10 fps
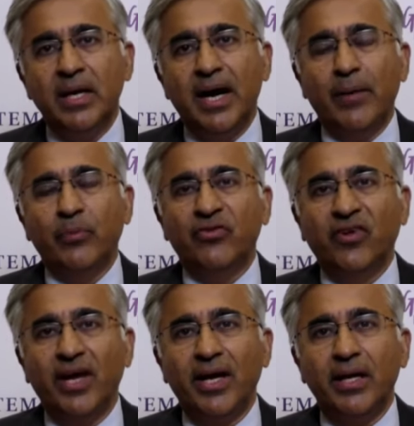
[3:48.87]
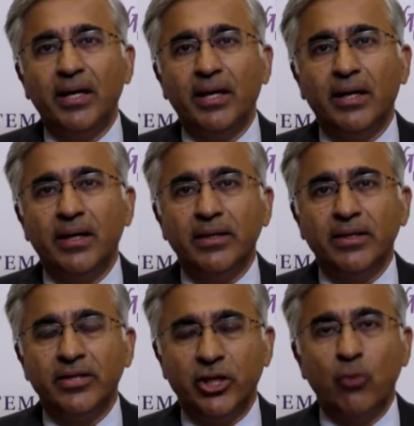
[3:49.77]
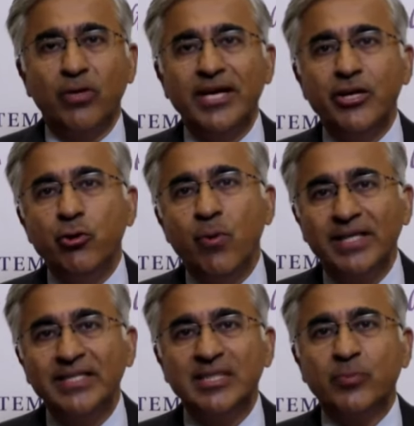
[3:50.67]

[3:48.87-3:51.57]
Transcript: I would say the only nuances